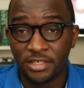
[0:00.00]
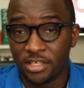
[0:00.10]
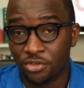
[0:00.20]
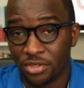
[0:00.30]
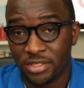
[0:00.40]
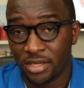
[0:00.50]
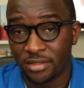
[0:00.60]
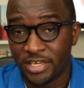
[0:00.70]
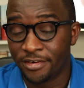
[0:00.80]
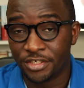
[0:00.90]
dangerous
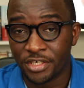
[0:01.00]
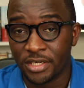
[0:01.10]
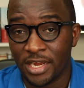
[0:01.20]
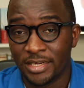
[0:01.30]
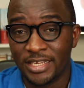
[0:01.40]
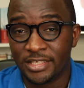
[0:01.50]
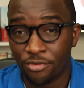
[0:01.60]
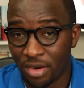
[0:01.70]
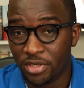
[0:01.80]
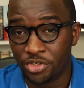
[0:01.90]
territory, and it's a
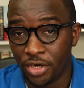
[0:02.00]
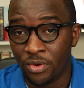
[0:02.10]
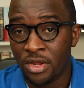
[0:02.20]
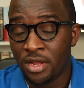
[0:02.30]
rabbit trail.